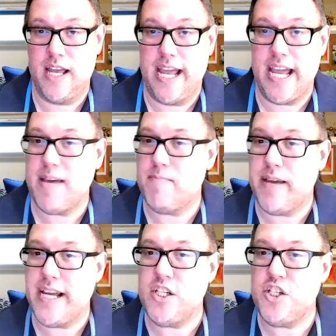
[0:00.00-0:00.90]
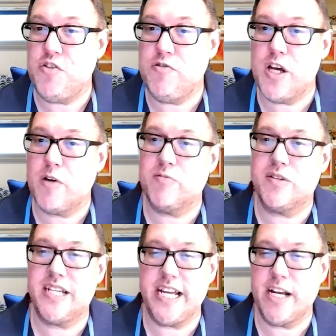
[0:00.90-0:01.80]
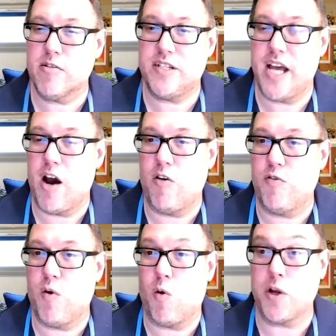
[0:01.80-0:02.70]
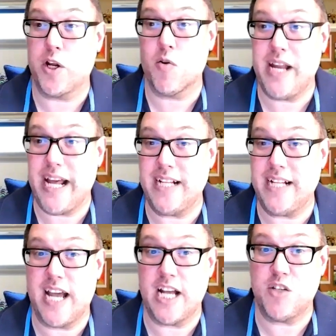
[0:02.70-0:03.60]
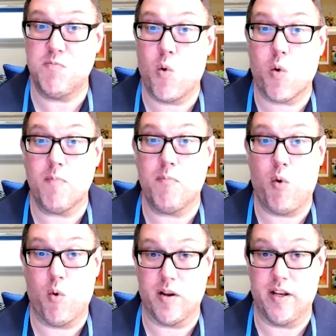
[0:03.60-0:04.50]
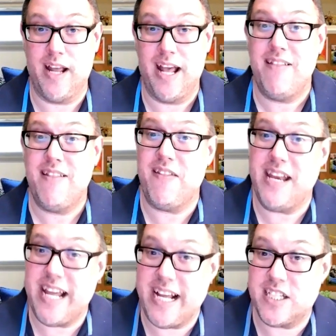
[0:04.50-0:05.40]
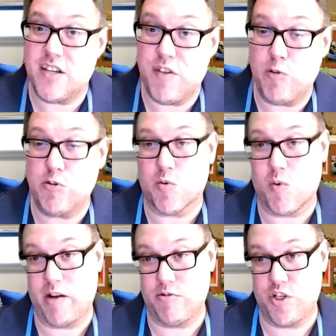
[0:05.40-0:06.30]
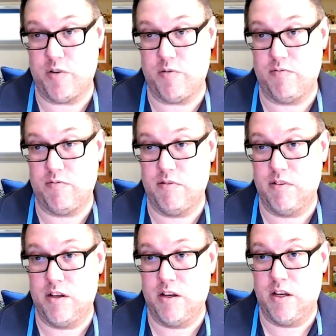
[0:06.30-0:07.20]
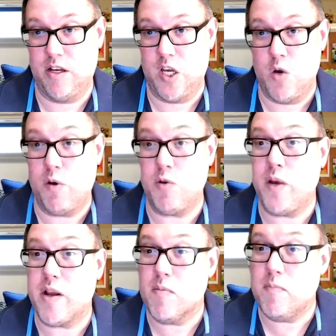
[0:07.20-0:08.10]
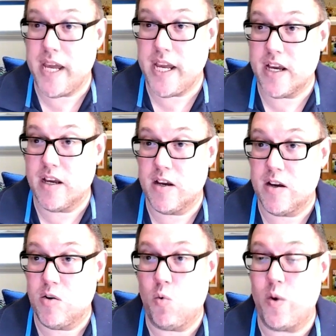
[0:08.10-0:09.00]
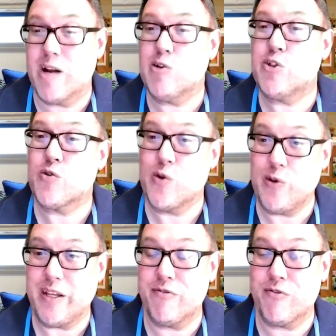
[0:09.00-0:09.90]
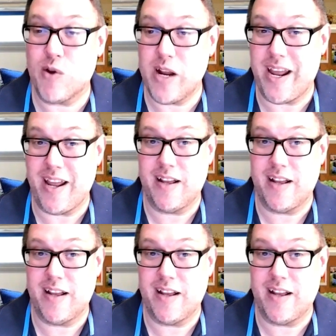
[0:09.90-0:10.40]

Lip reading: It means you don't see yourself or your needs as more important than the needs of those around you. When we are meek, we are truly free.